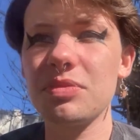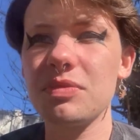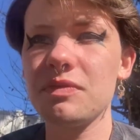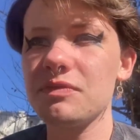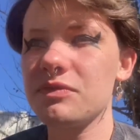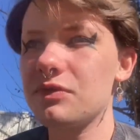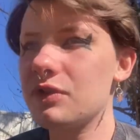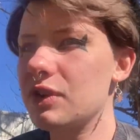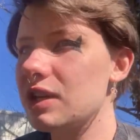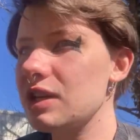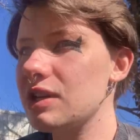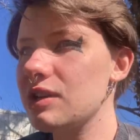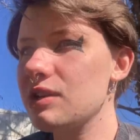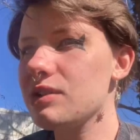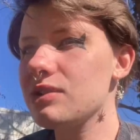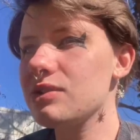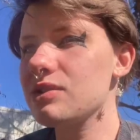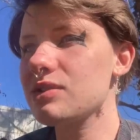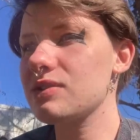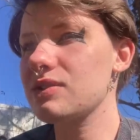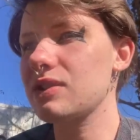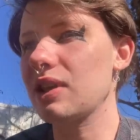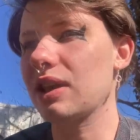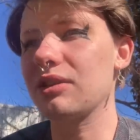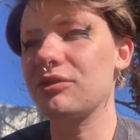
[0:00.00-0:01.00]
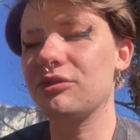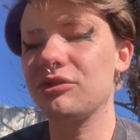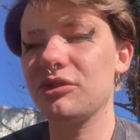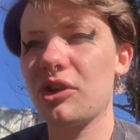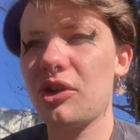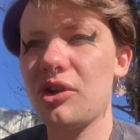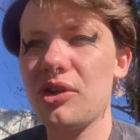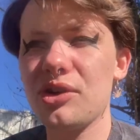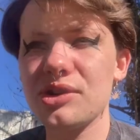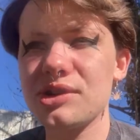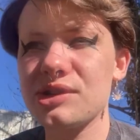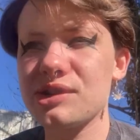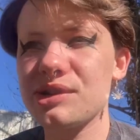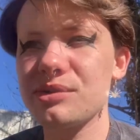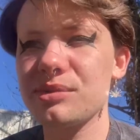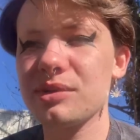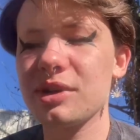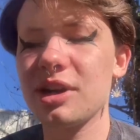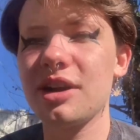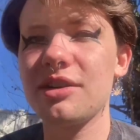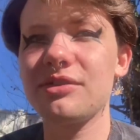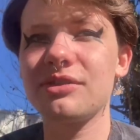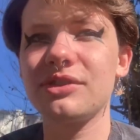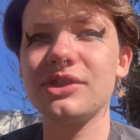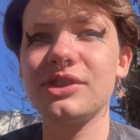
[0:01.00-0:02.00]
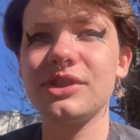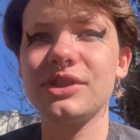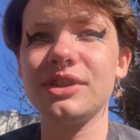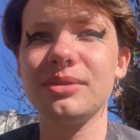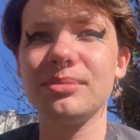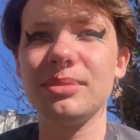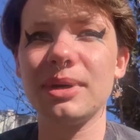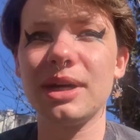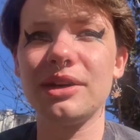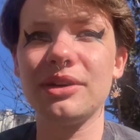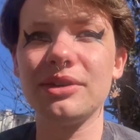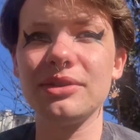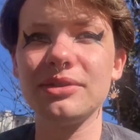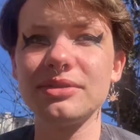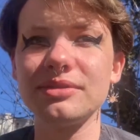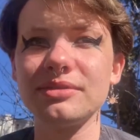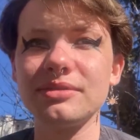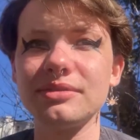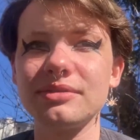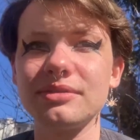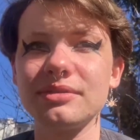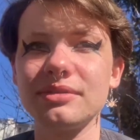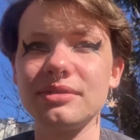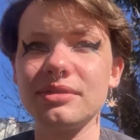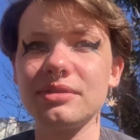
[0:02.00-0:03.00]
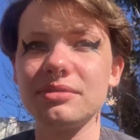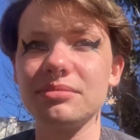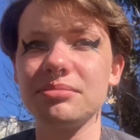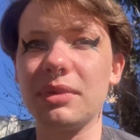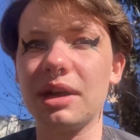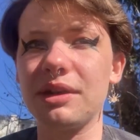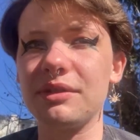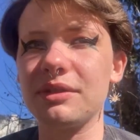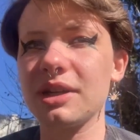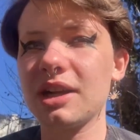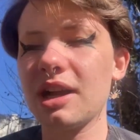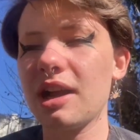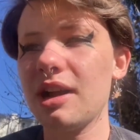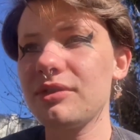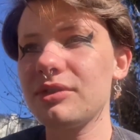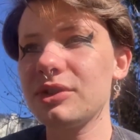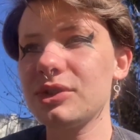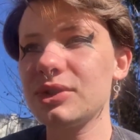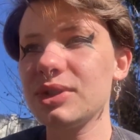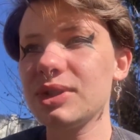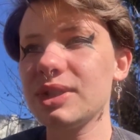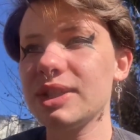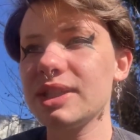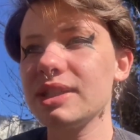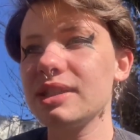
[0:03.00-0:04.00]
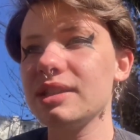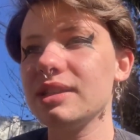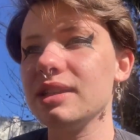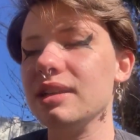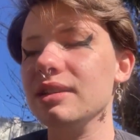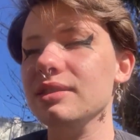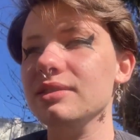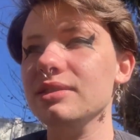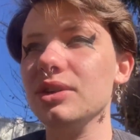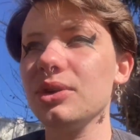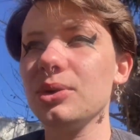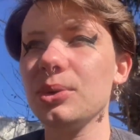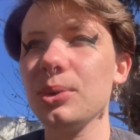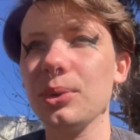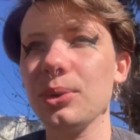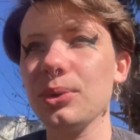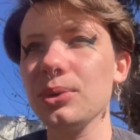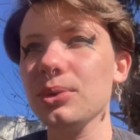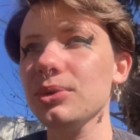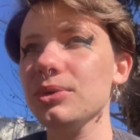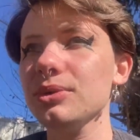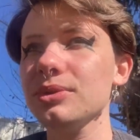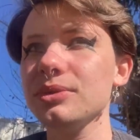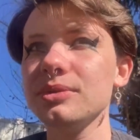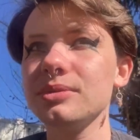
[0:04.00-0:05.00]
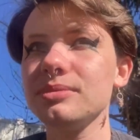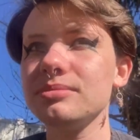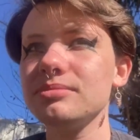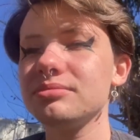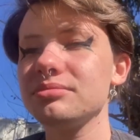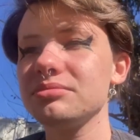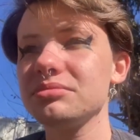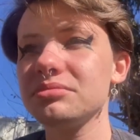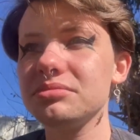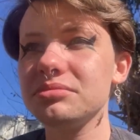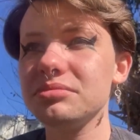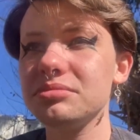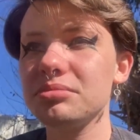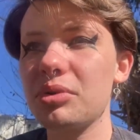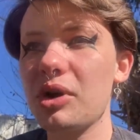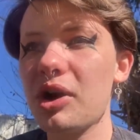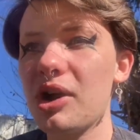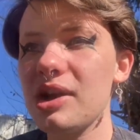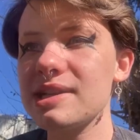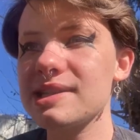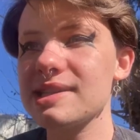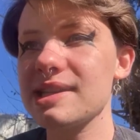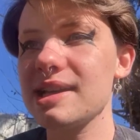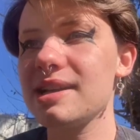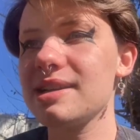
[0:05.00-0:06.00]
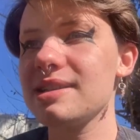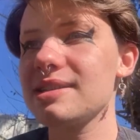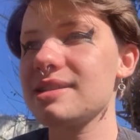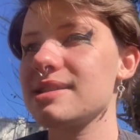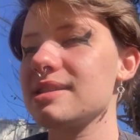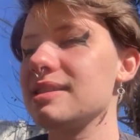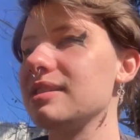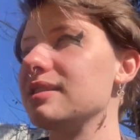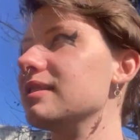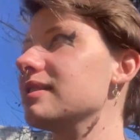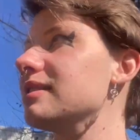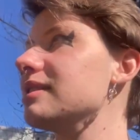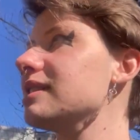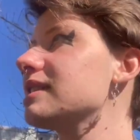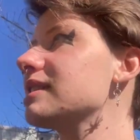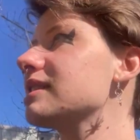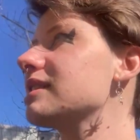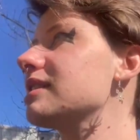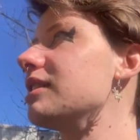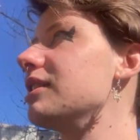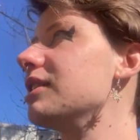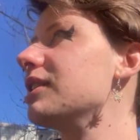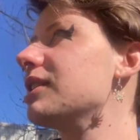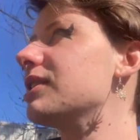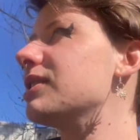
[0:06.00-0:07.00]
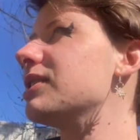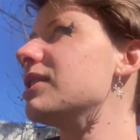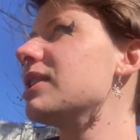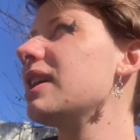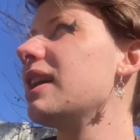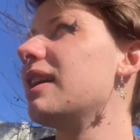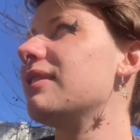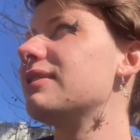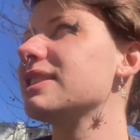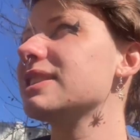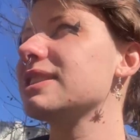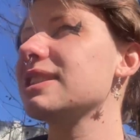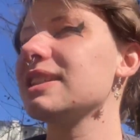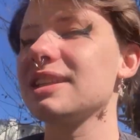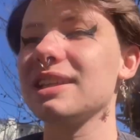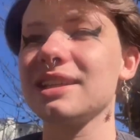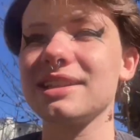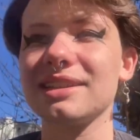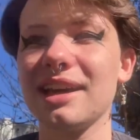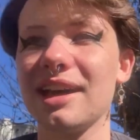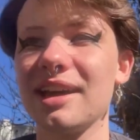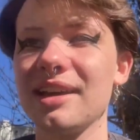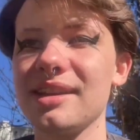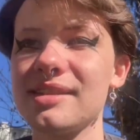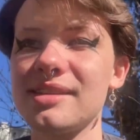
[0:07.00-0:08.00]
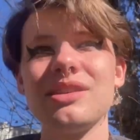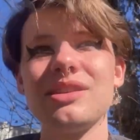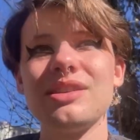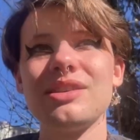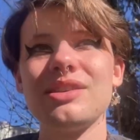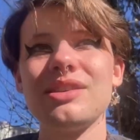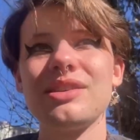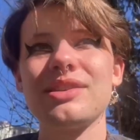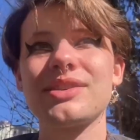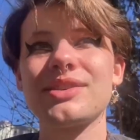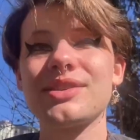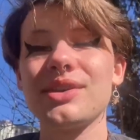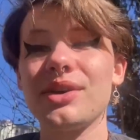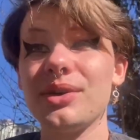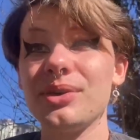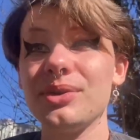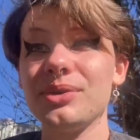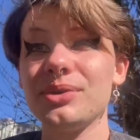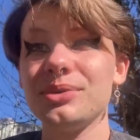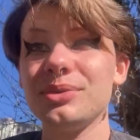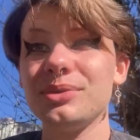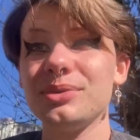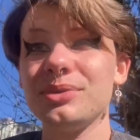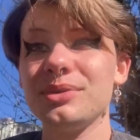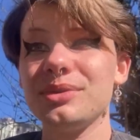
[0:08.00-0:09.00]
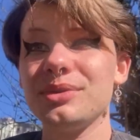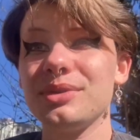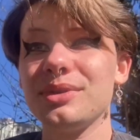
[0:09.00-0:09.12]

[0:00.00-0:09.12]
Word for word: videos, like vlogs or whatever about my recovery and the whole process and, you know, everything like that. So,